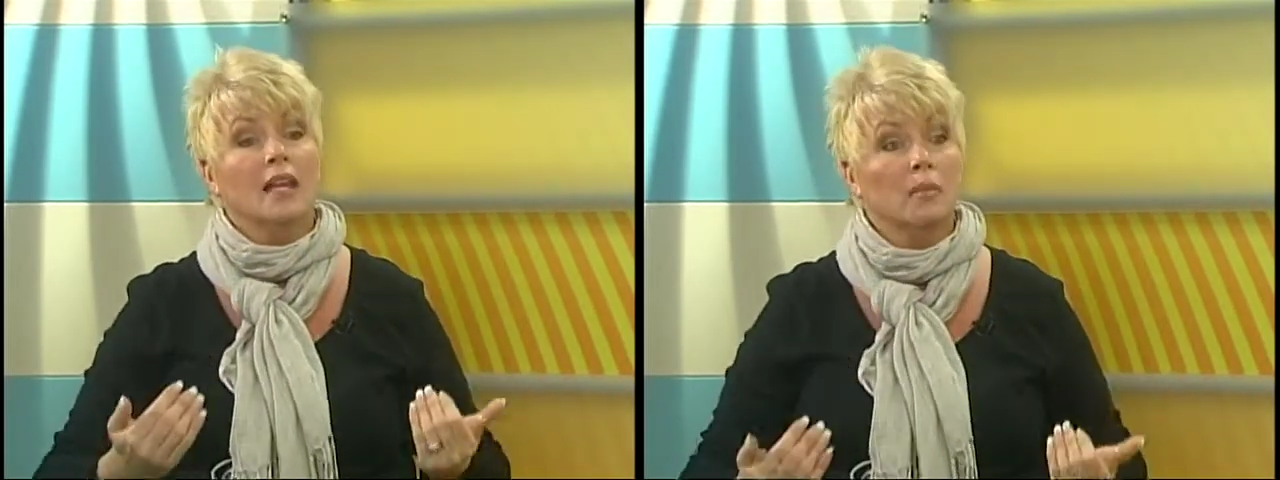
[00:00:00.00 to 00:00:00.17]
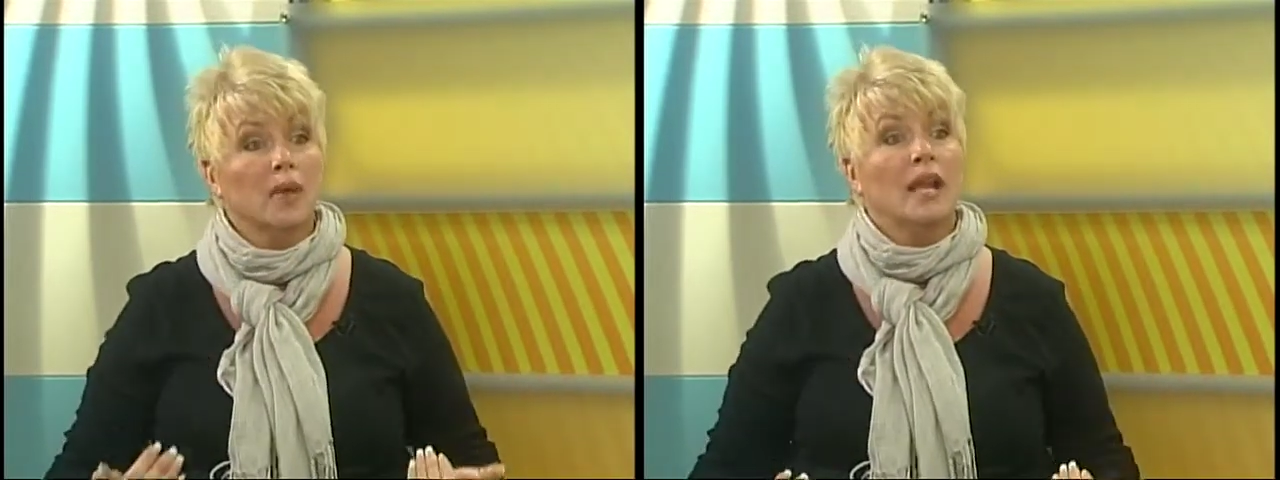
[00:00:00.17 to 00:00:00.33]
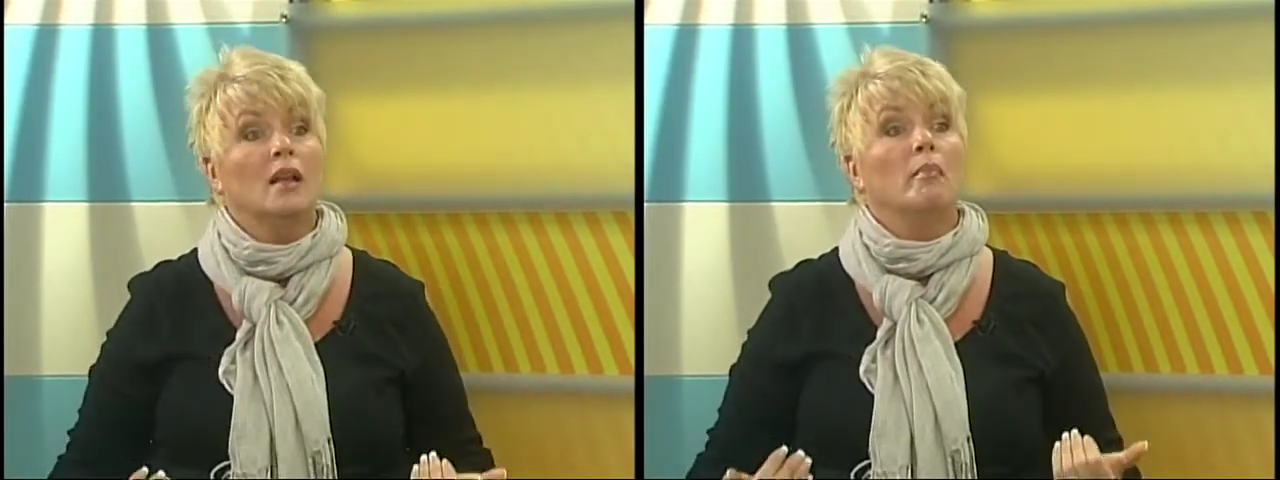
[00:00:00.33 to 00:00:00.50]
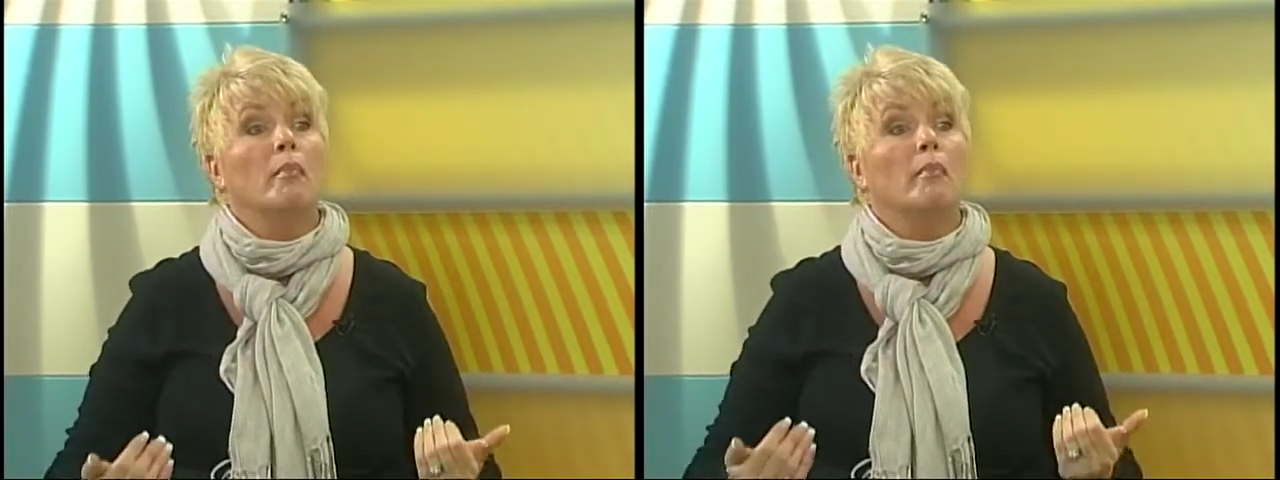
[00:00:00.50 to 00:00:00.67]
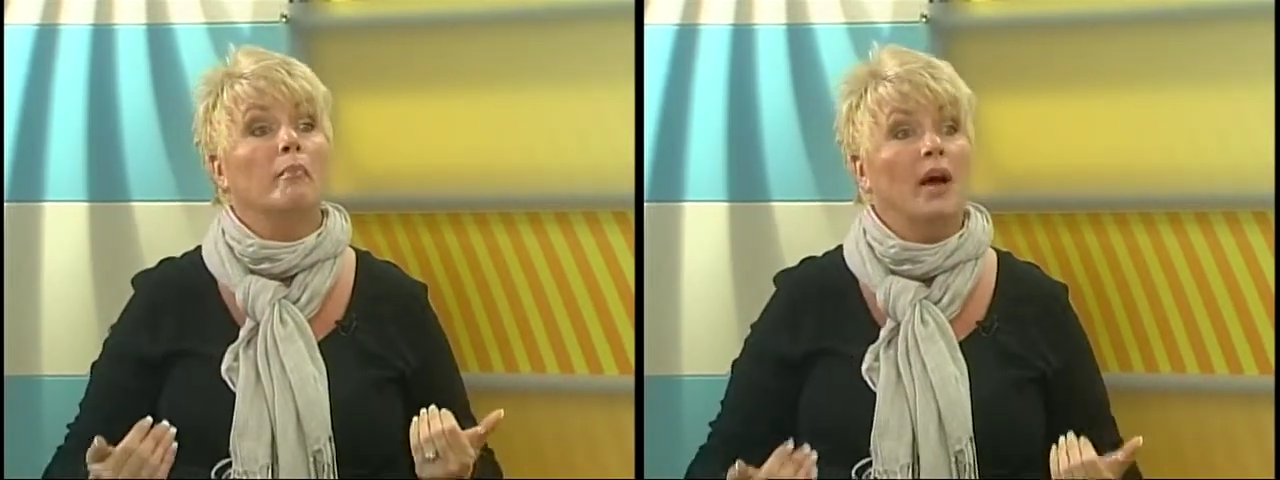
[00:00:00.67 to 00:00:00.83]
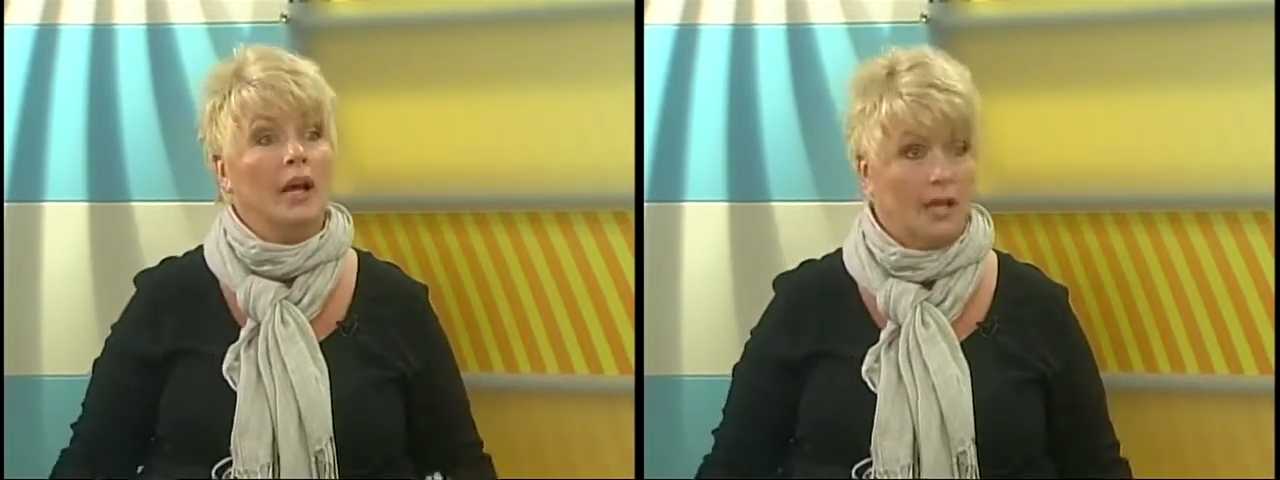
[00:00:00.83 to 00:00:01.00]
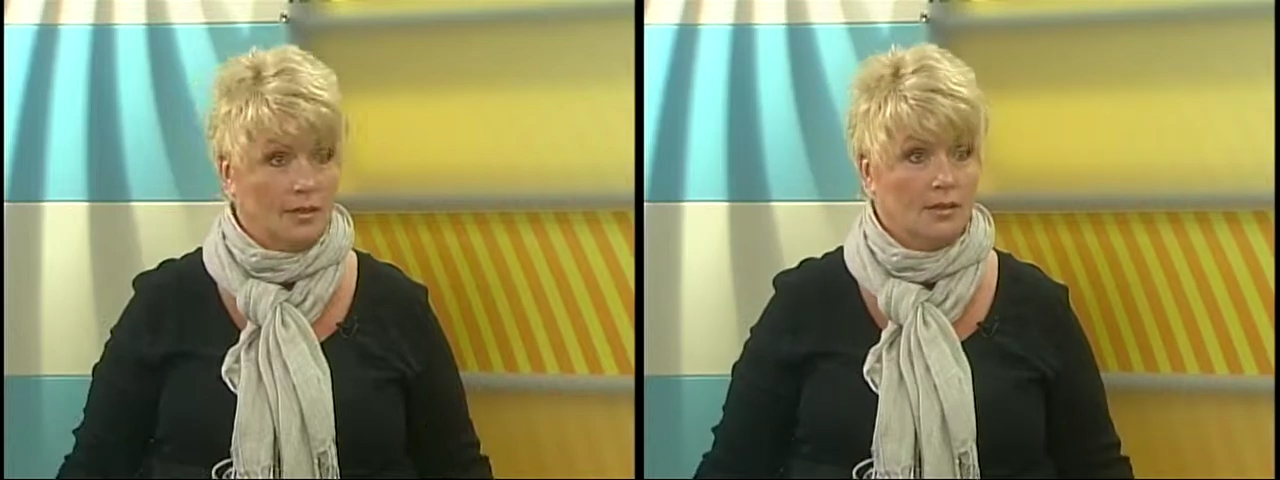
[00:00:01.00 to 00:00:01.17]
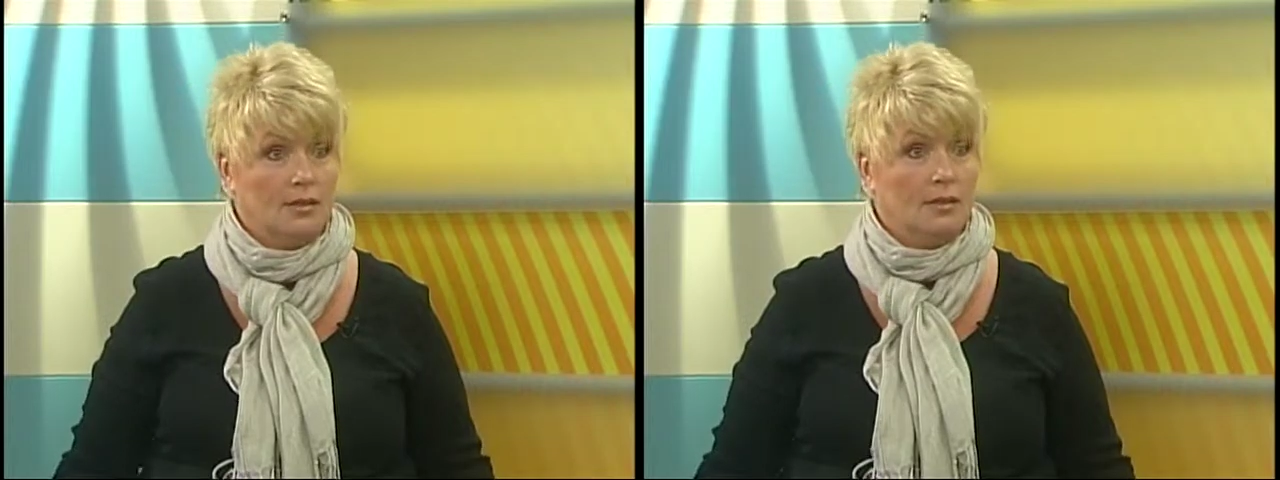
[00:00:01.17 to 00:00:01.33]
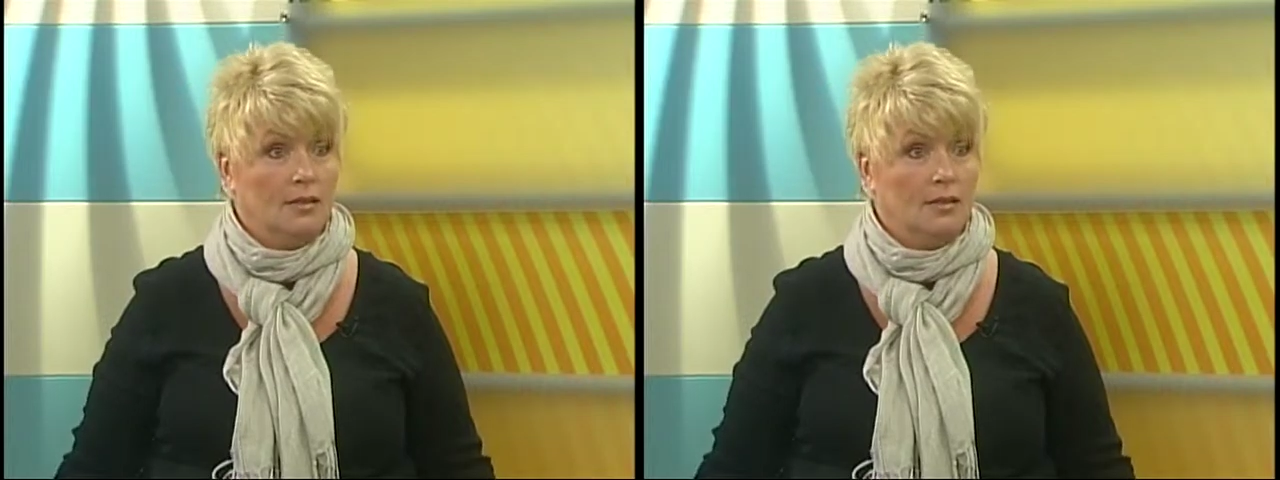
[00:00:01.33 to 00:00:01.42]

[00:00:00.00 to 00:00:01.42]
him in buckets.